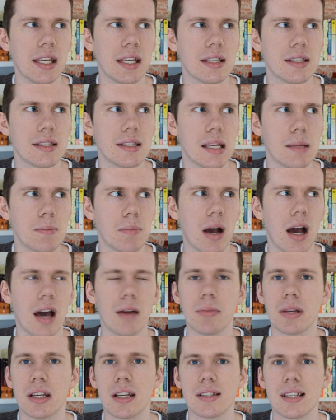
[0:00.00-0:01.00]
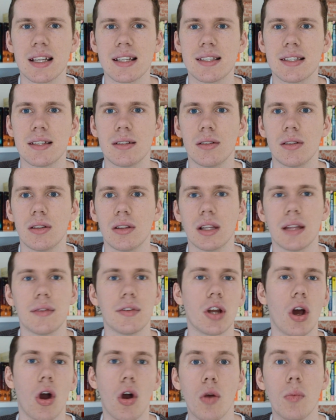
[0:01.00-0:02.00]
I think it's in part because I
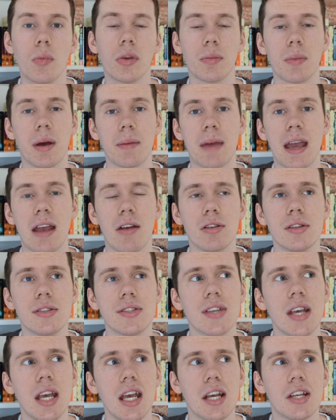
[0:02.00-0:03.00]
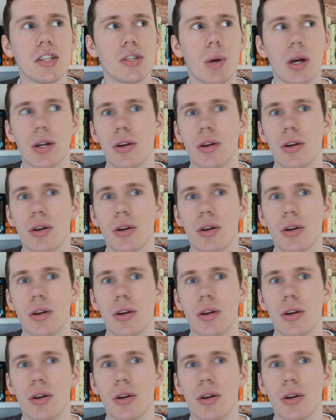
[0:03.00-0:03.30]
still live at home with my parents,